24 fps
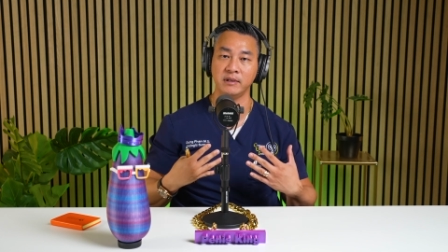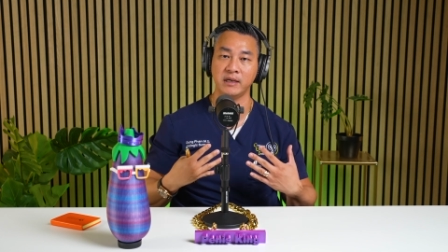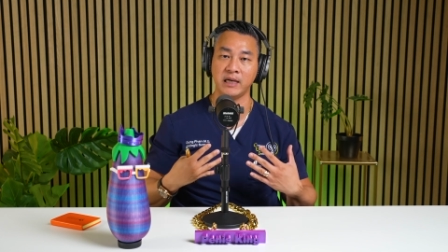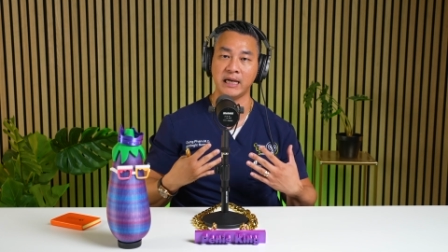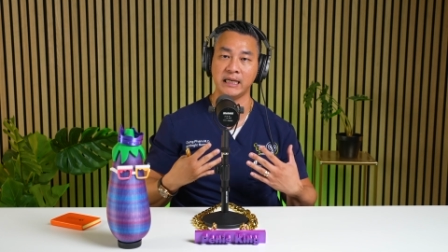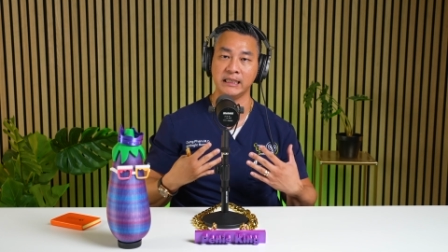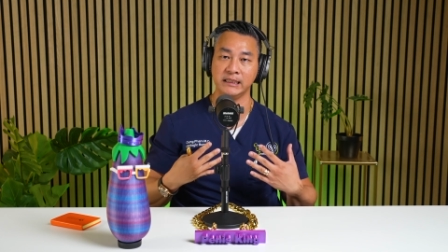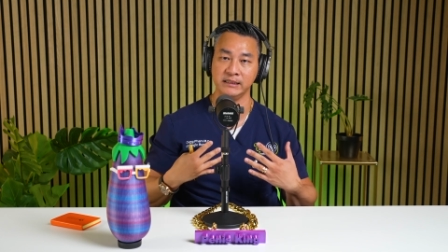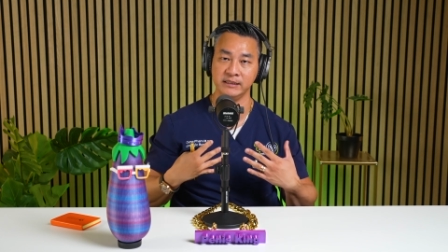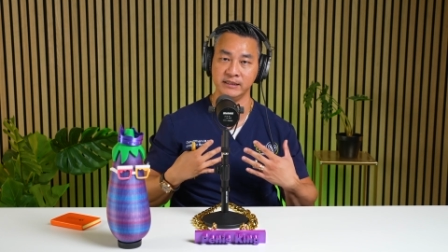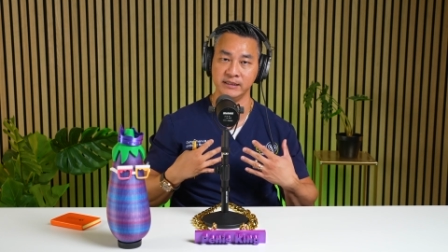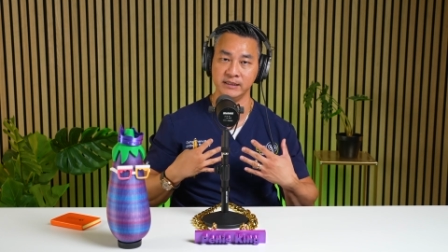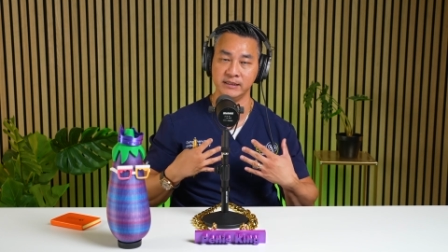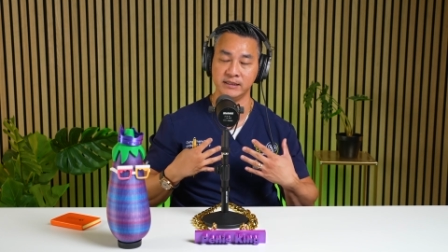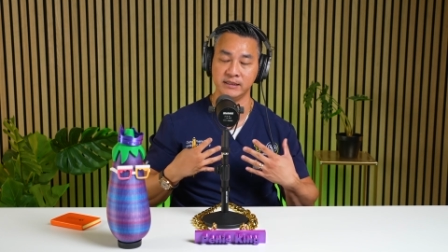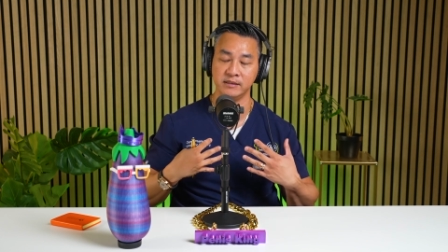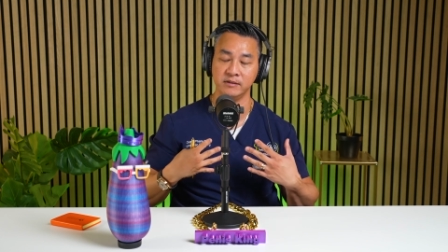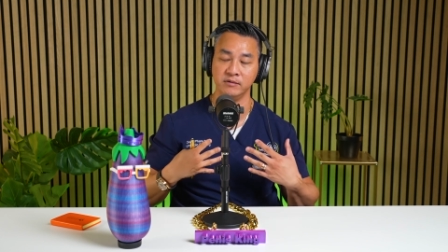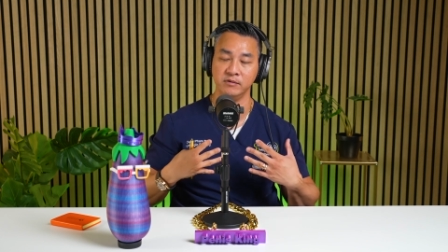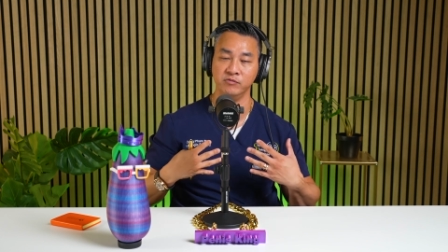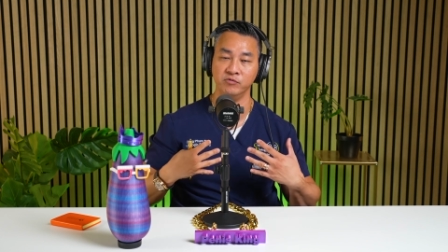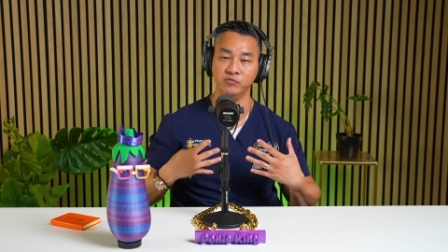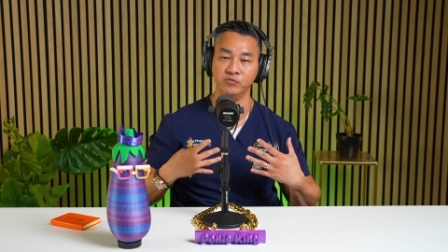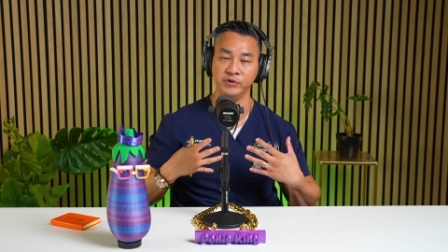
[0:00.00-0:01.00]
at least
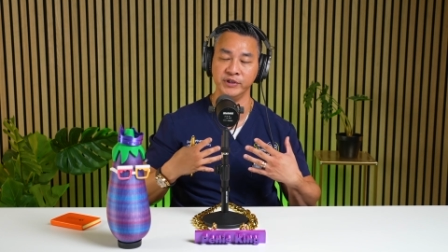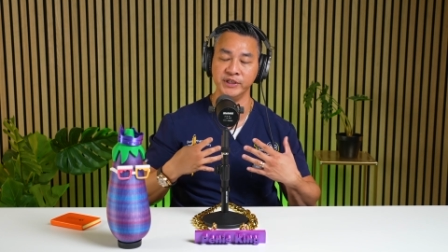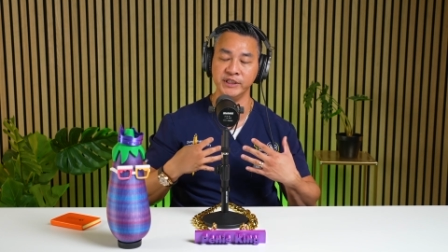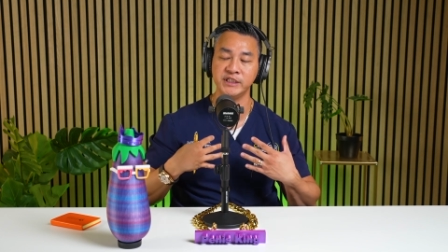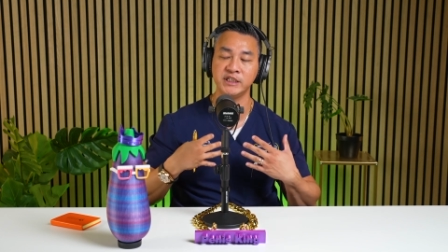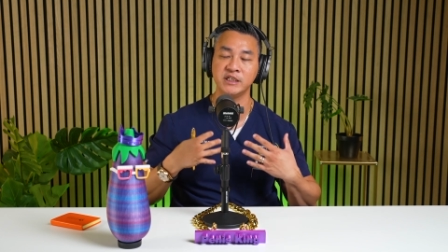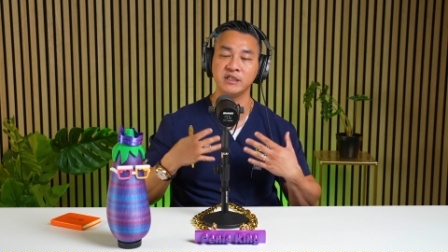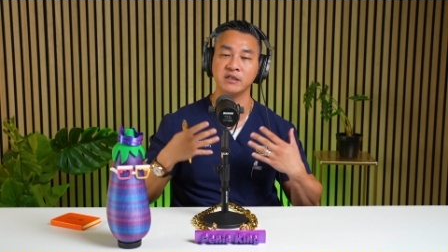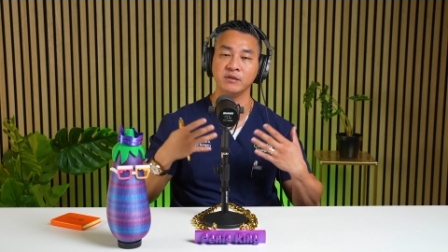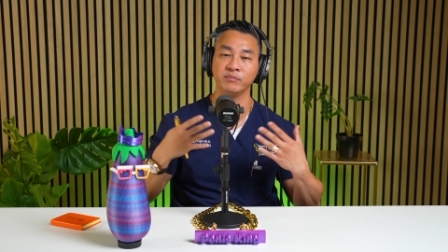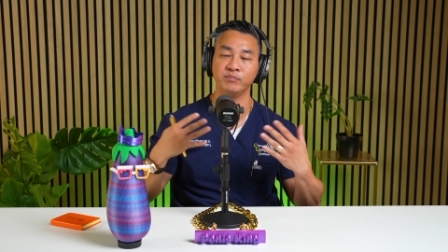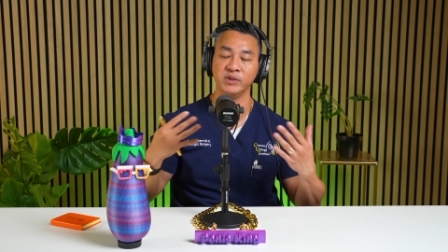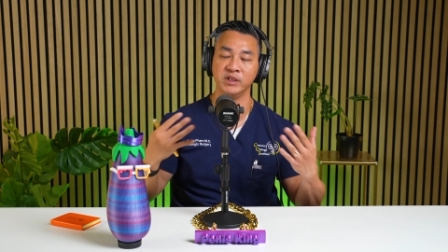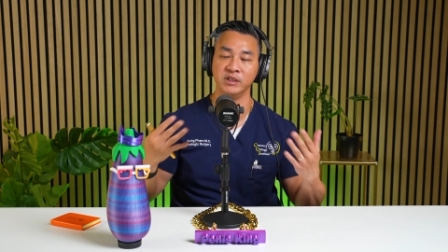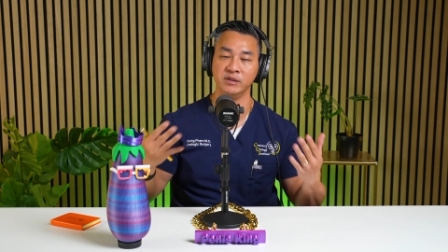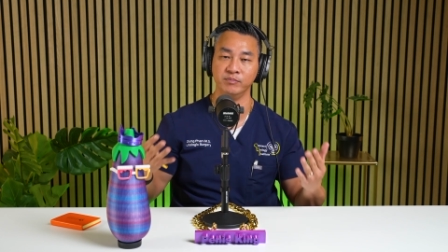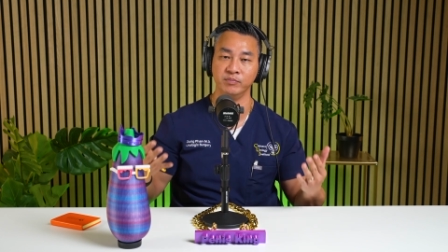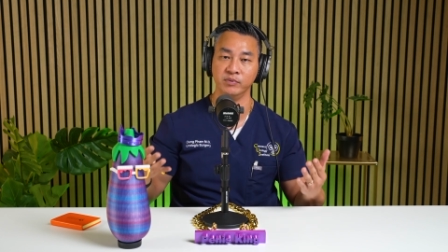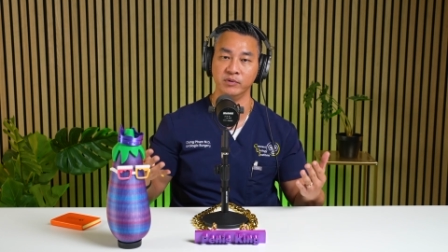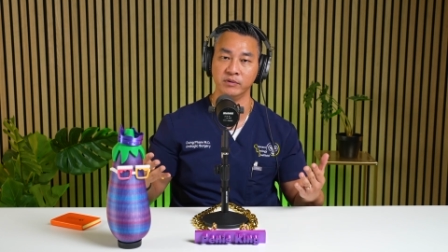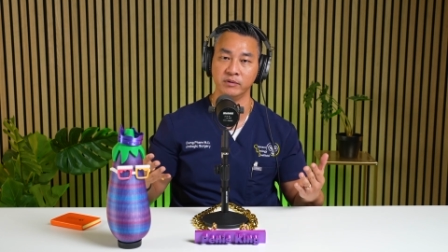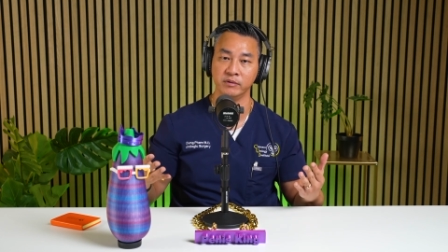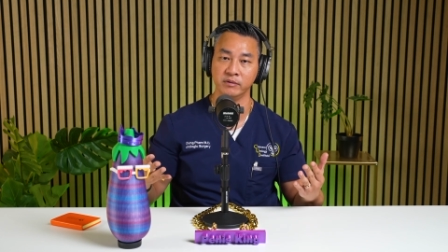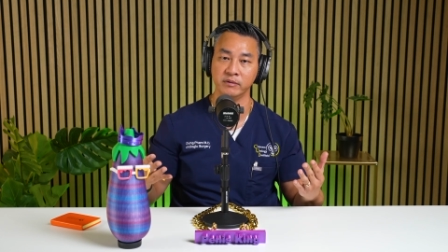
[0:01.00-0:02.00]
reaching
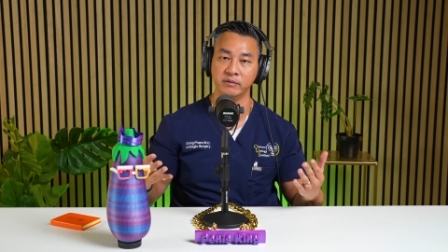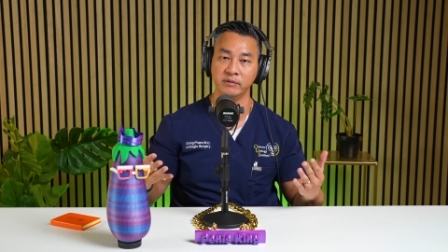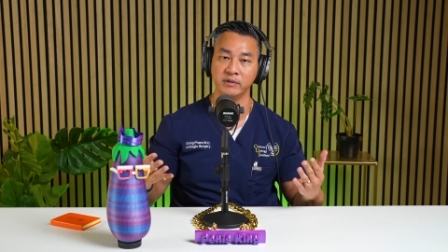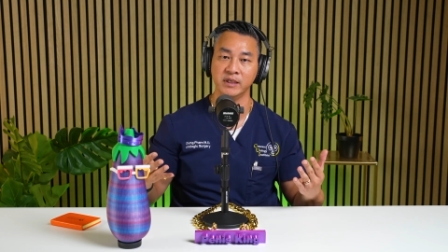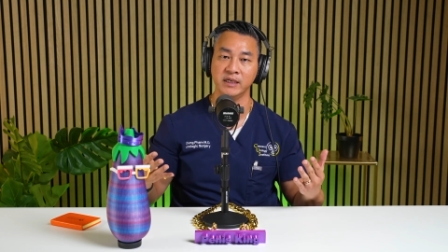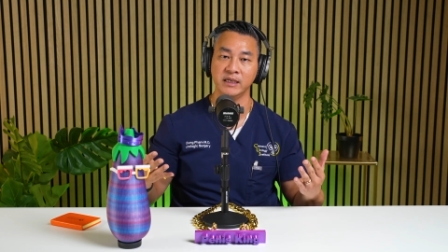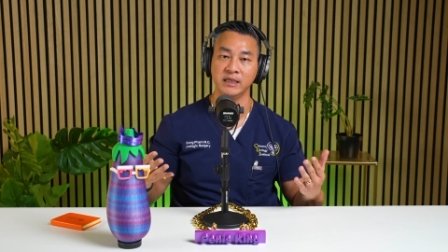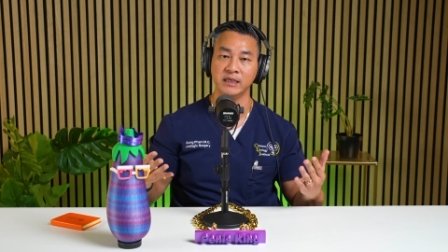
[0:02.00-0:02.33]
people